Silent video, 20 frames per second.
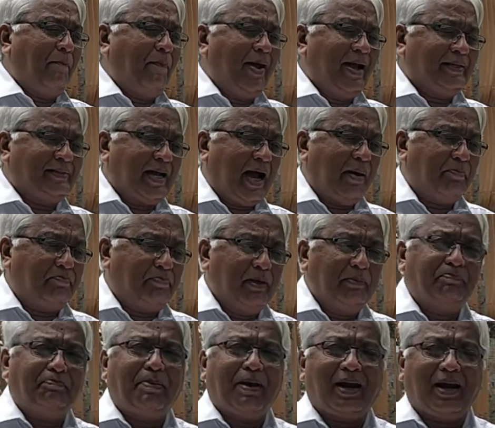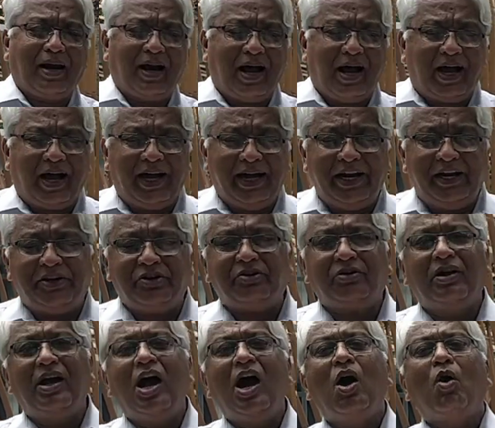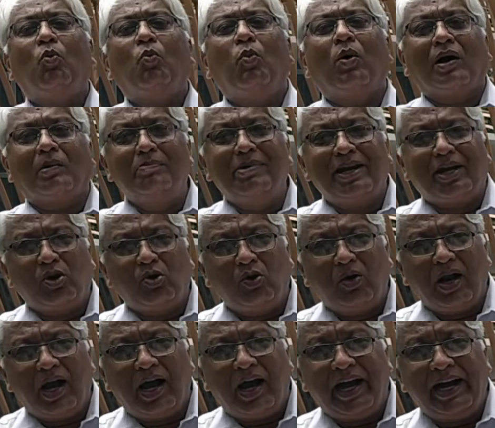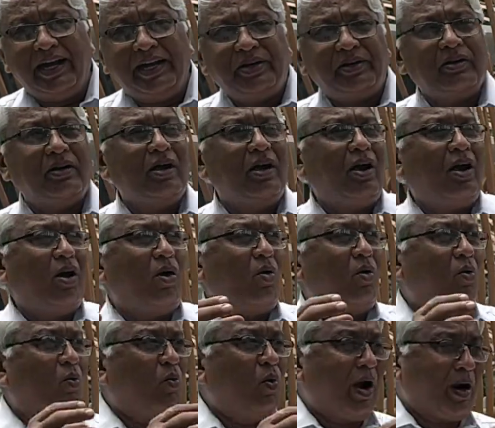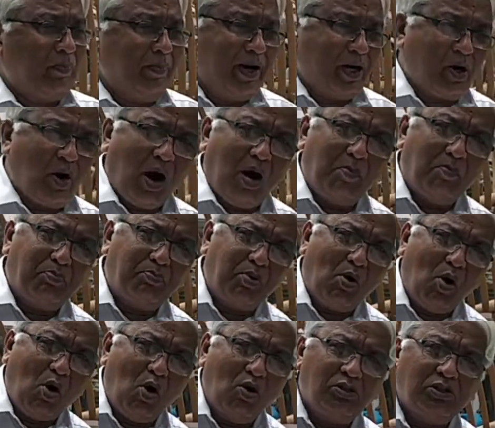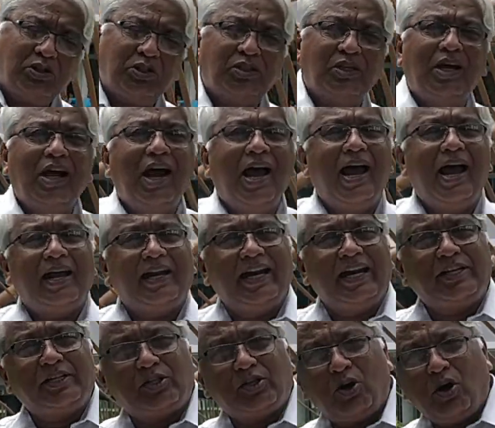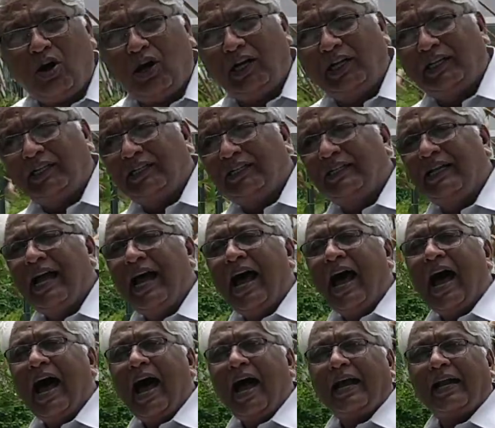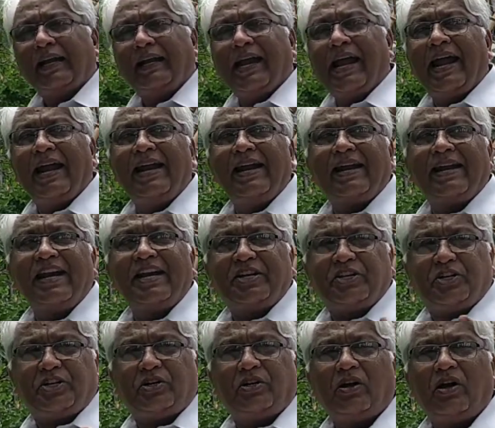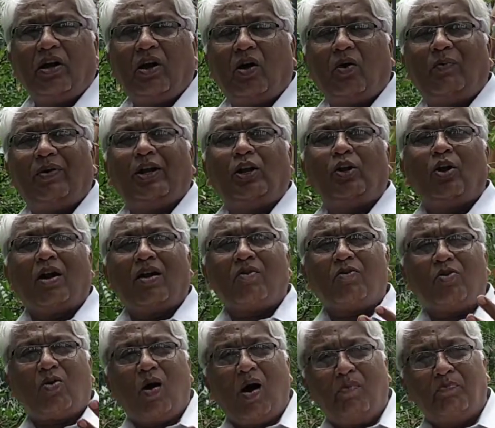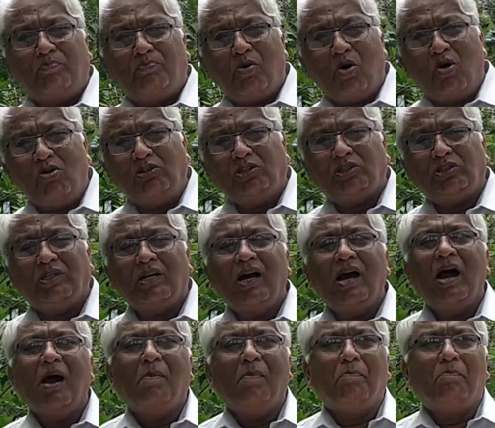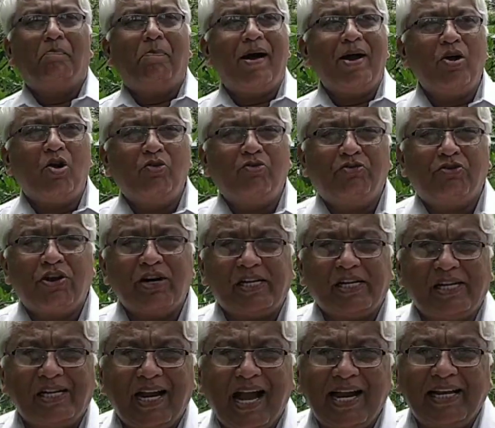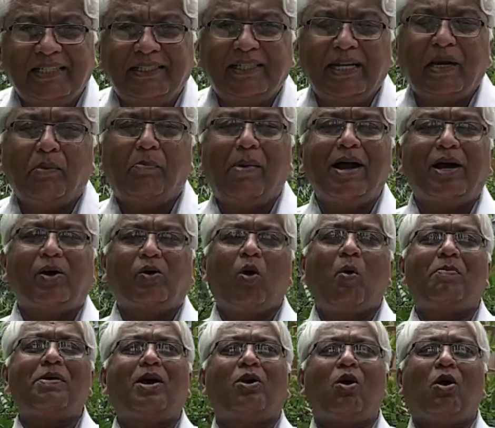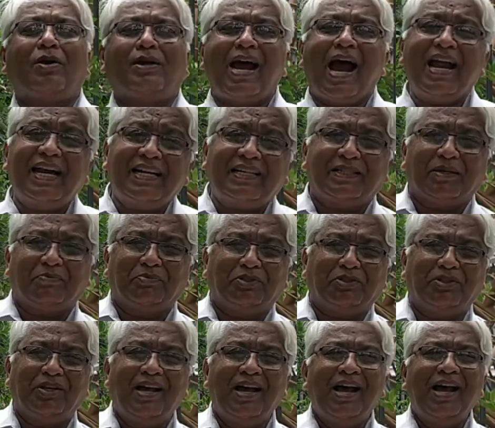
example, perlite, vermiculite, vermicompost, a red soil, enriched with a lot of compost, biofertilizer, microbial organisms,